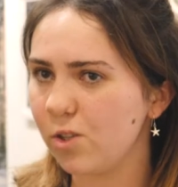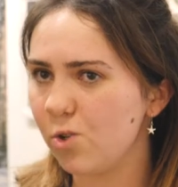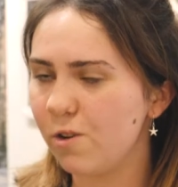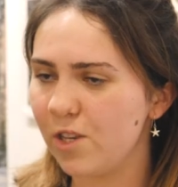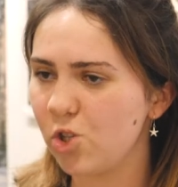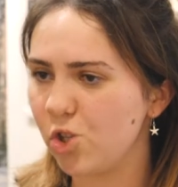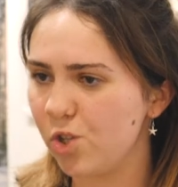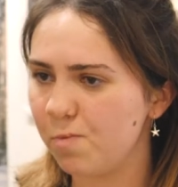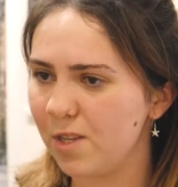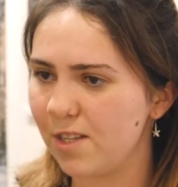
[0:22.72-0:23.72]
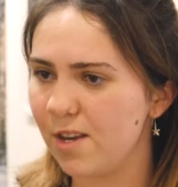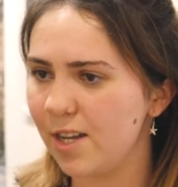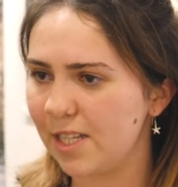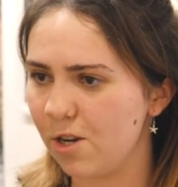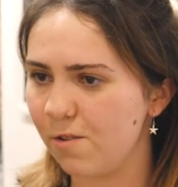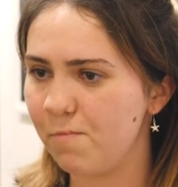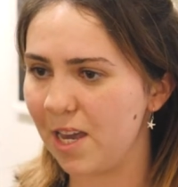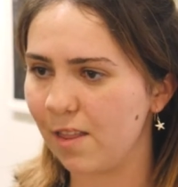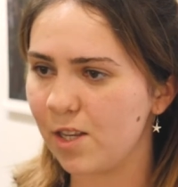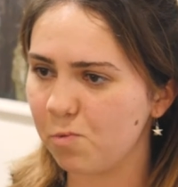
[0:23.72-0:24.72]
sort of introduced me to the idea of
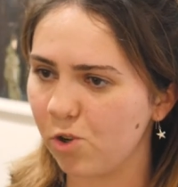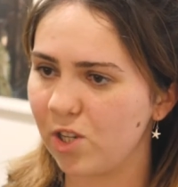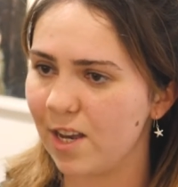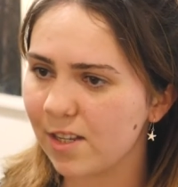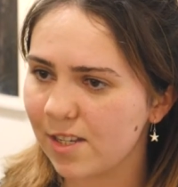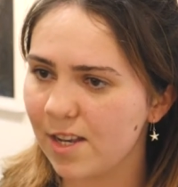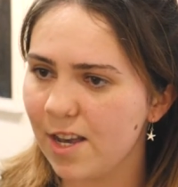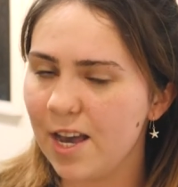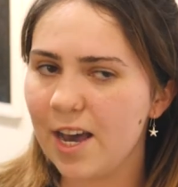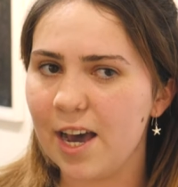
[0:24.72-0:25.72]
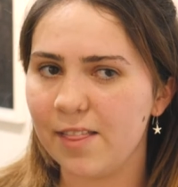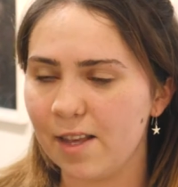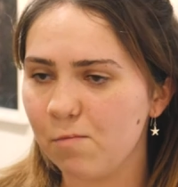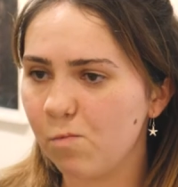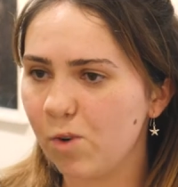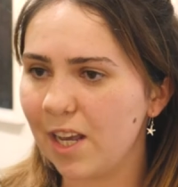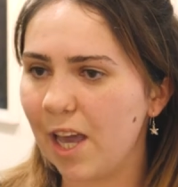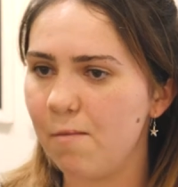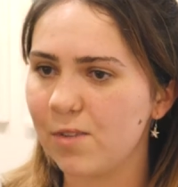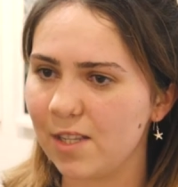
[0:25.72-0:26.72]
making this project. And then when it
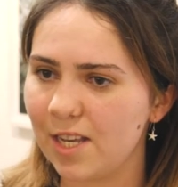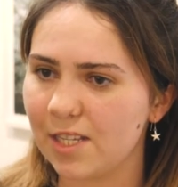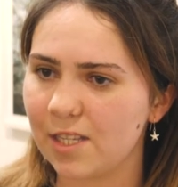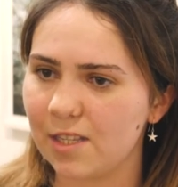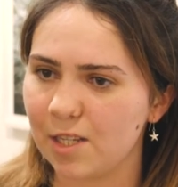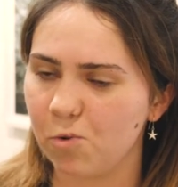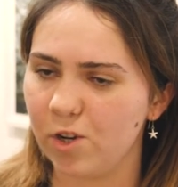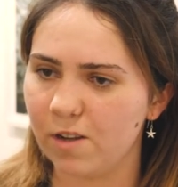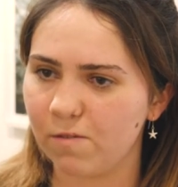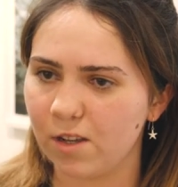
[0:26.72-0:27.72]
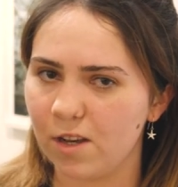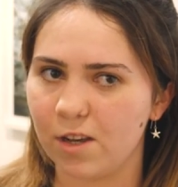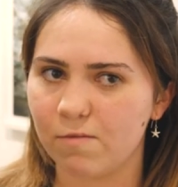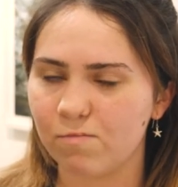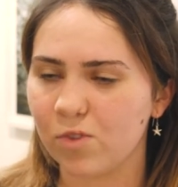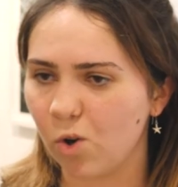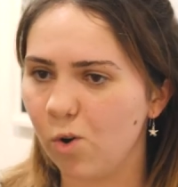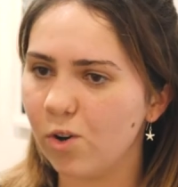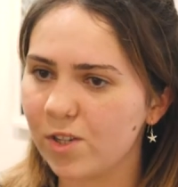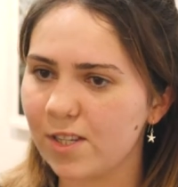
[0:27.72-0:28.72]
came to this point of the
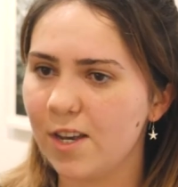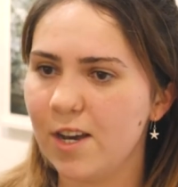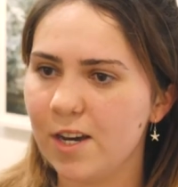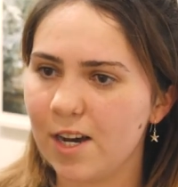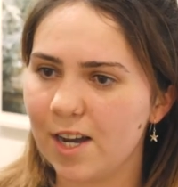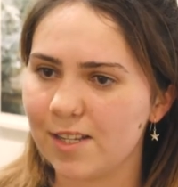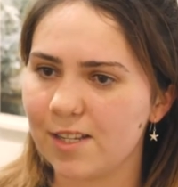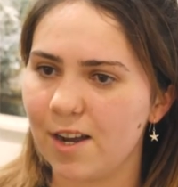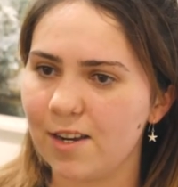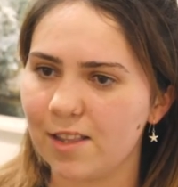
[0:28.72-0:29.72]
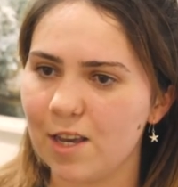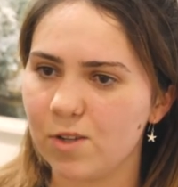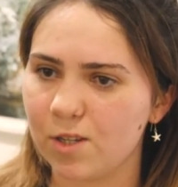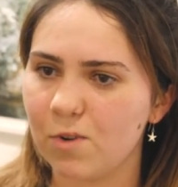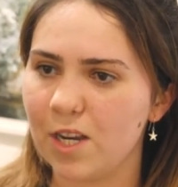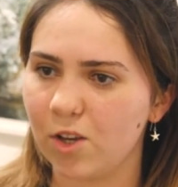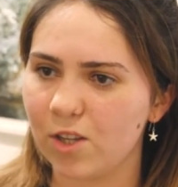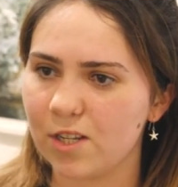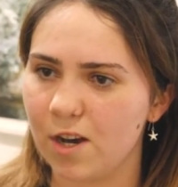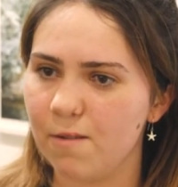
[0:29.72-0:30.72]
course, I decided that it was a really
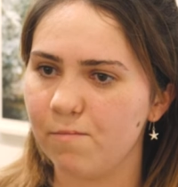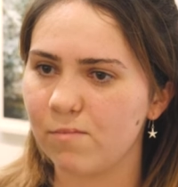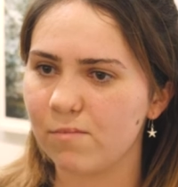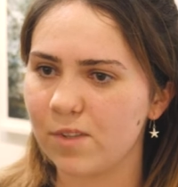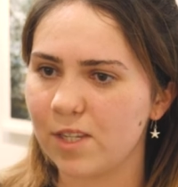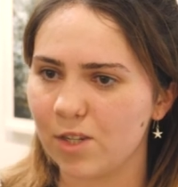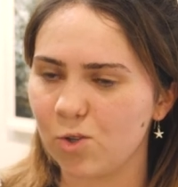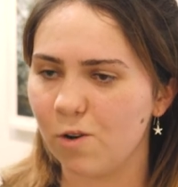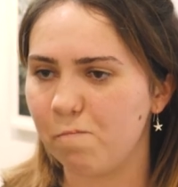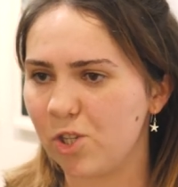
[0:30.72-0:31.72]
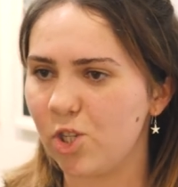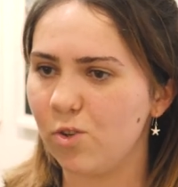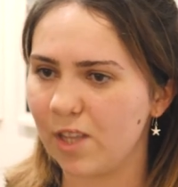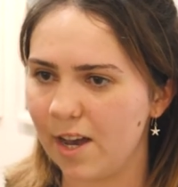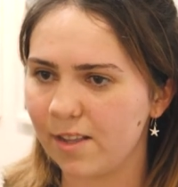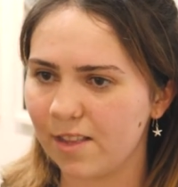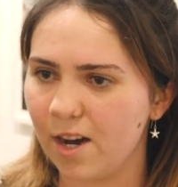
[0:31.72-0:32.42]
good time to sort of pursue that